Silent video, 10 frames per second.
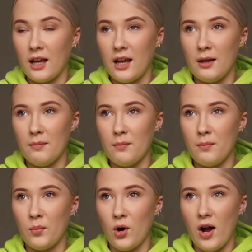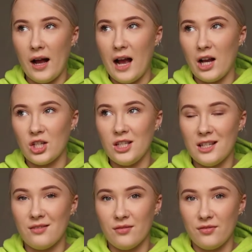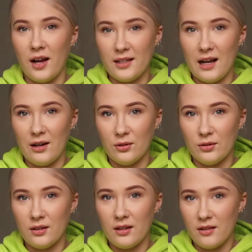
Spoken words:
but I actually didn't find out